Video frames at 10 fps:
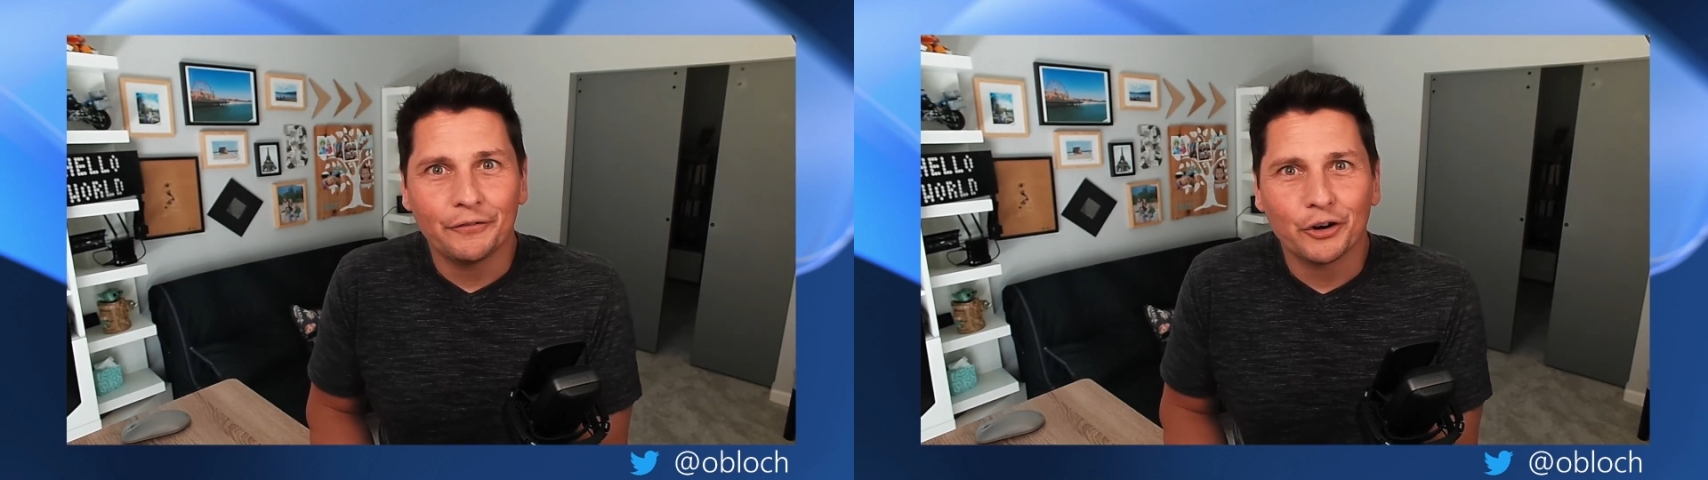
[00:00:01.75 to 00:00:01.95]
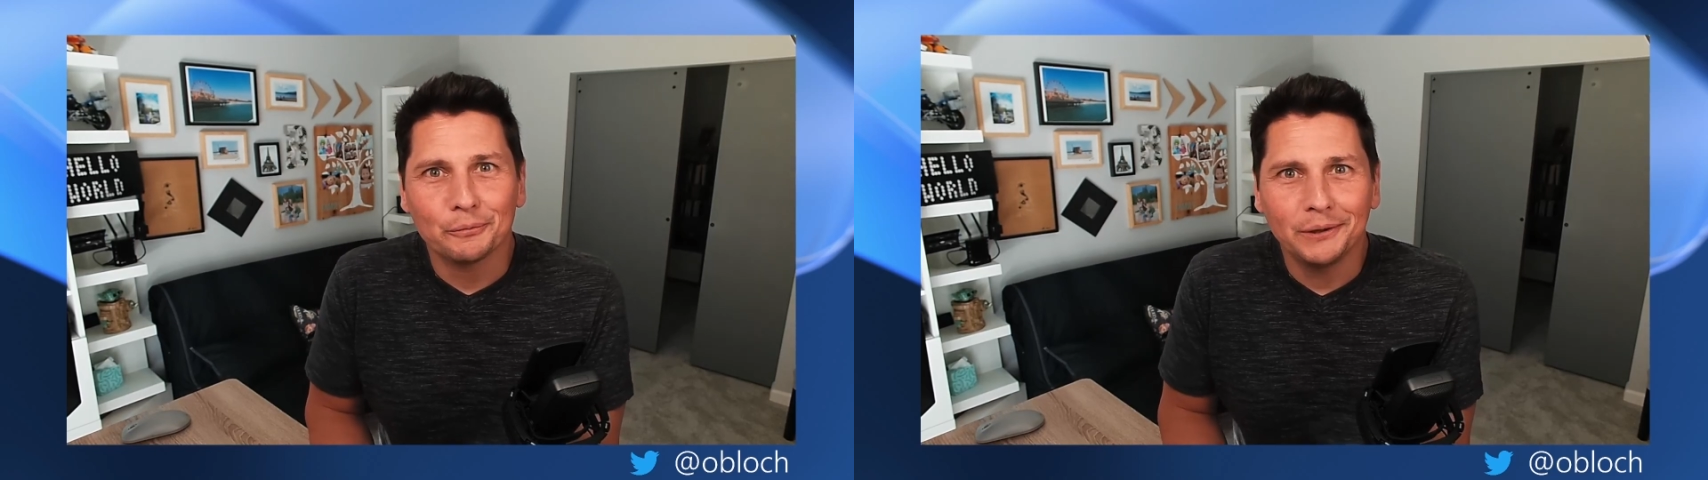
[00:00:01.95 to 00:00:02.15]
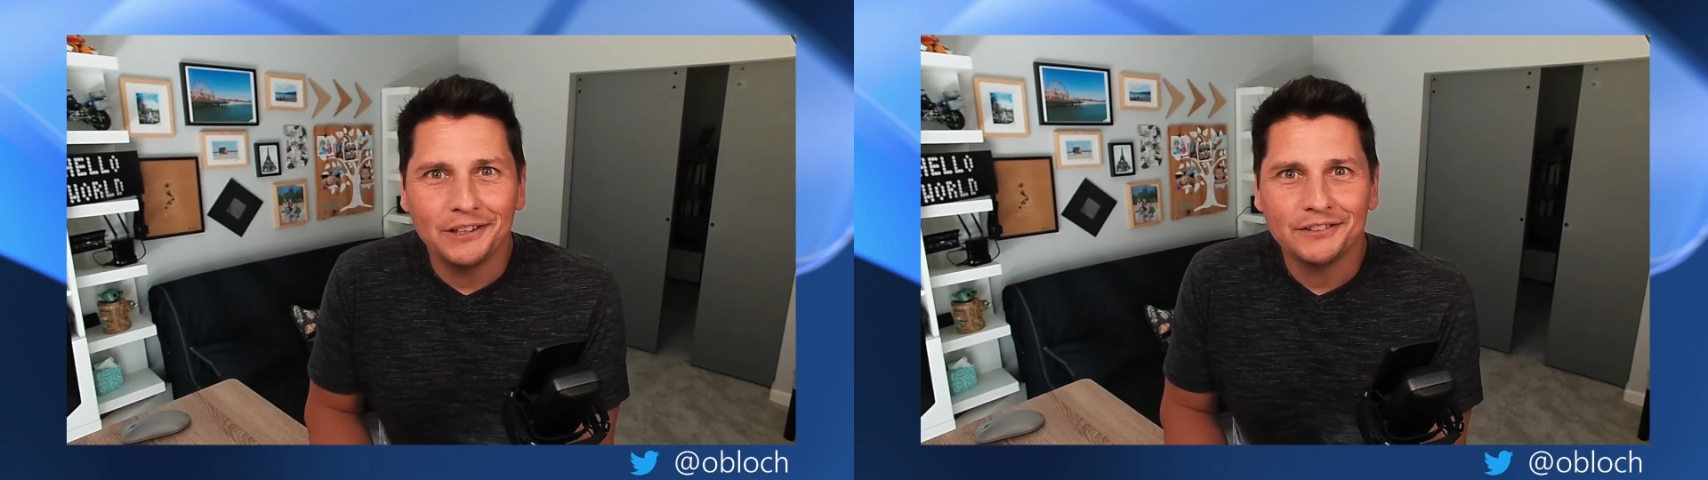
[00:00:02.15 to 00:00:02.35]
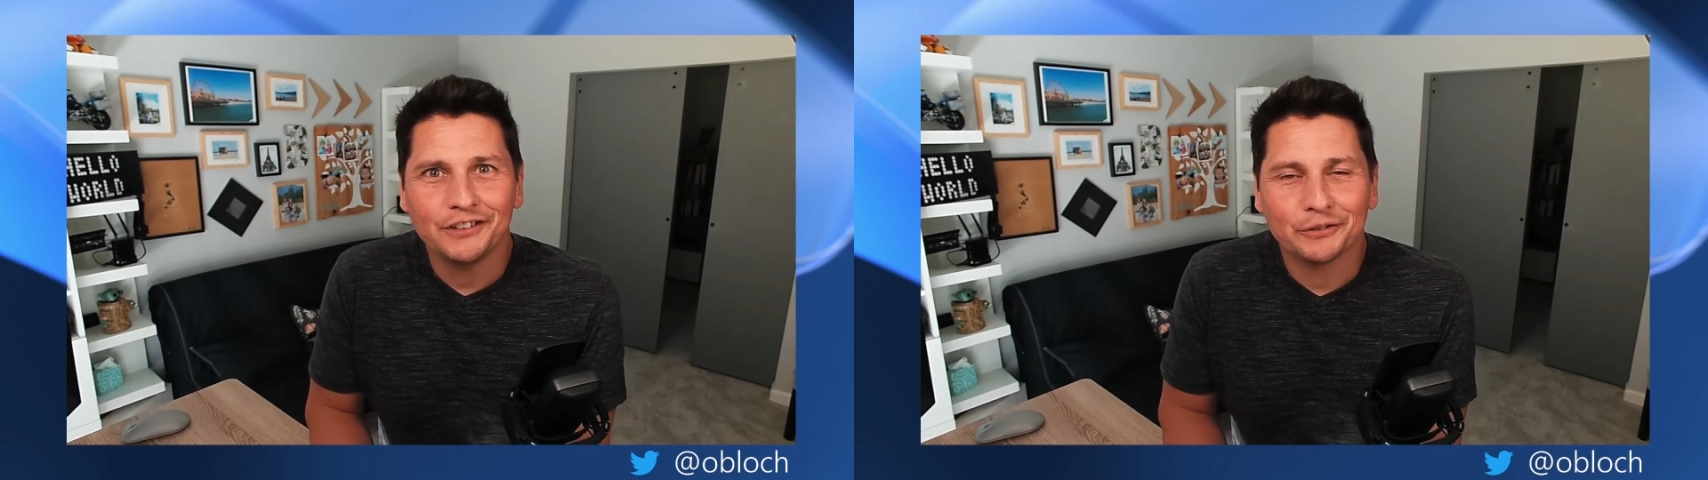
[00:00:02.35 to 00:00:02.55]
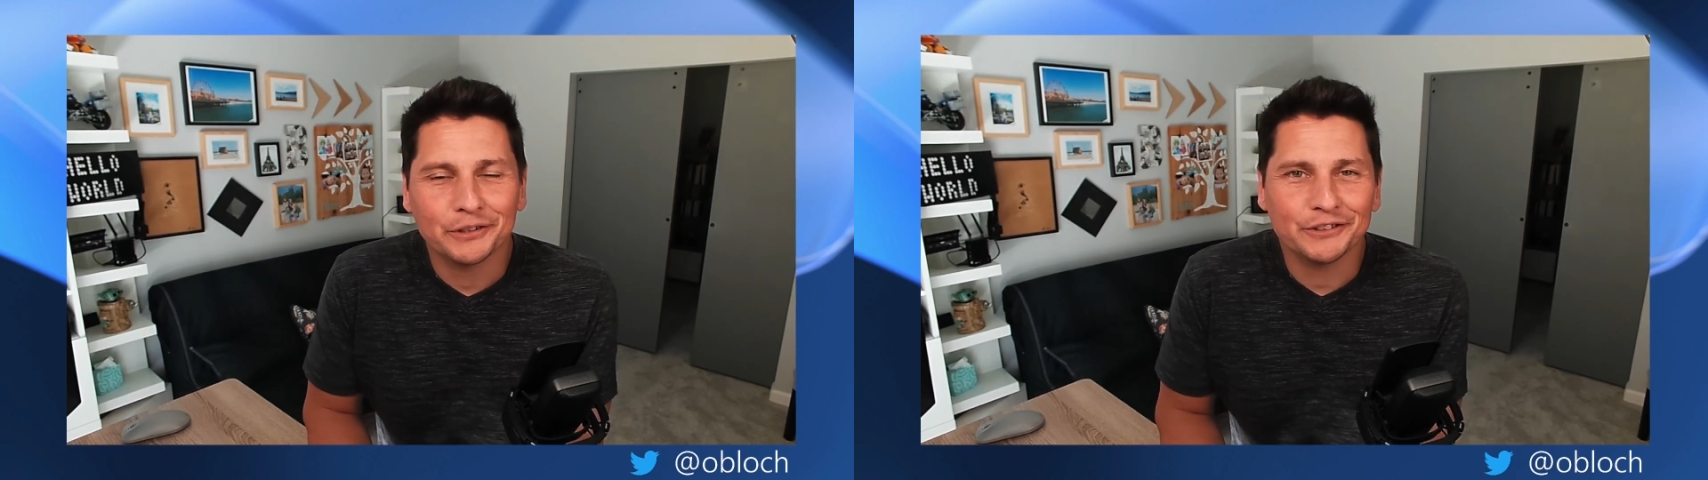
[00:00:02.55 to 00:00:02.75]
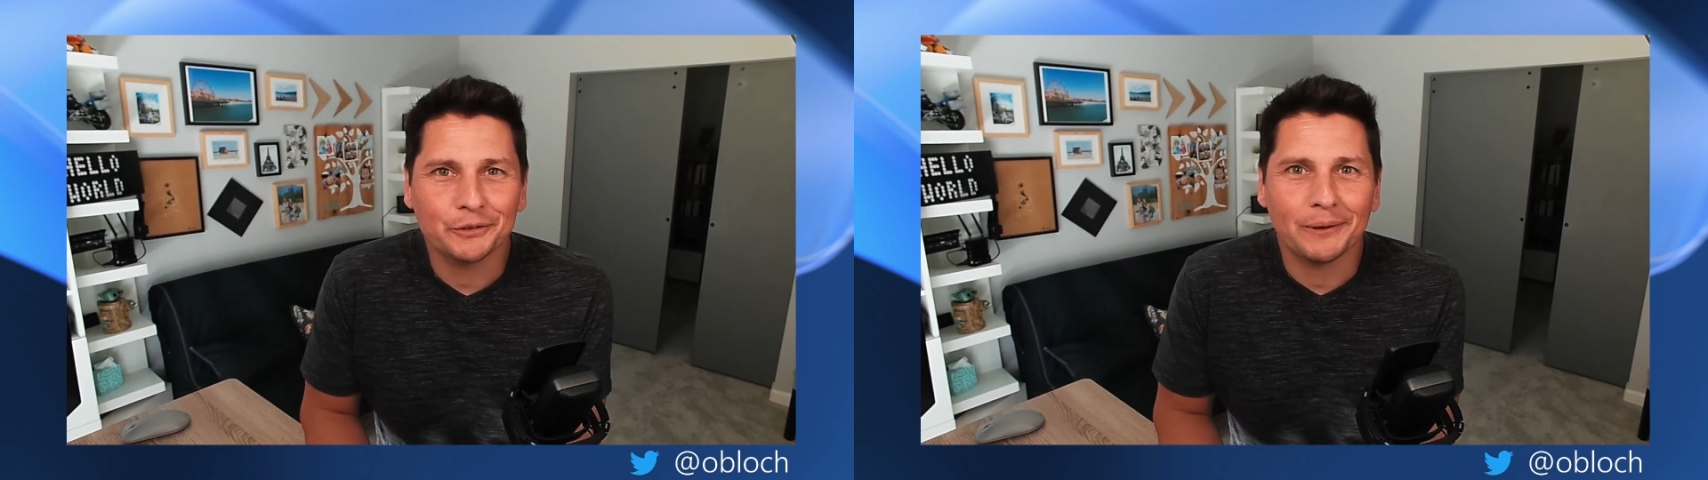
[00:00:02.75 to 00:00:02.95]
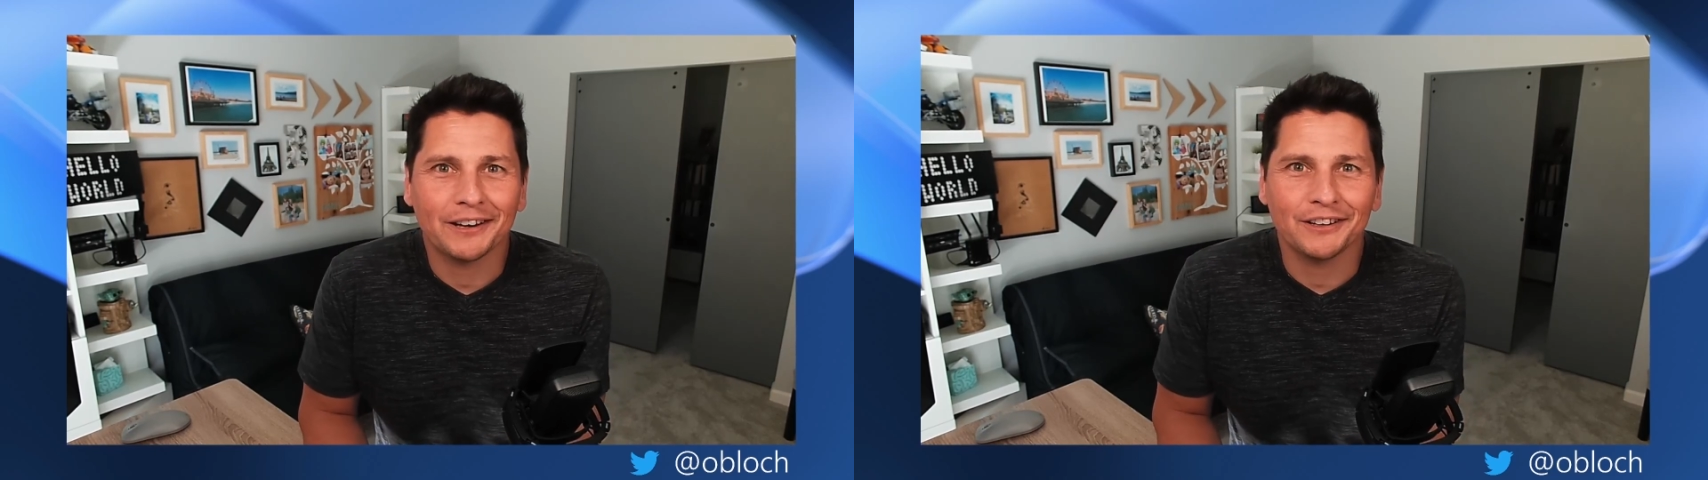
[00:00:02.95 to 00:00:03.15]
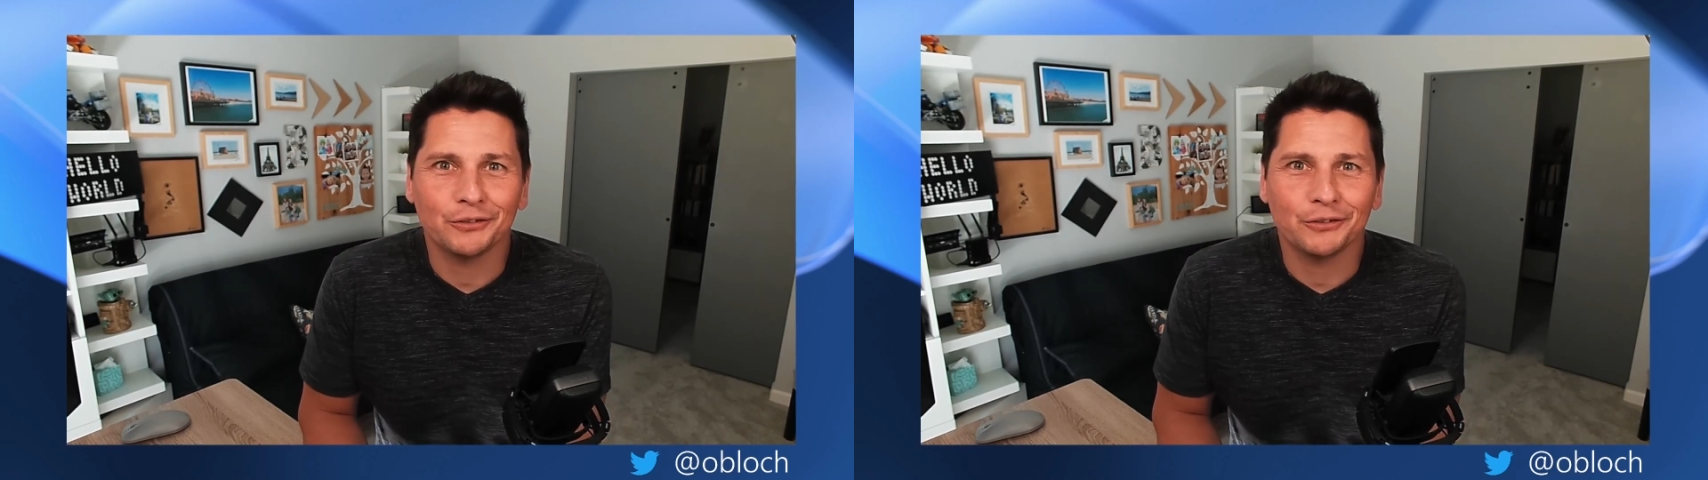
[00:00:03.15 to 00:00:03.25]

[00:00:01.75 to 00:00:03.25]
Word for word: of our mini-series about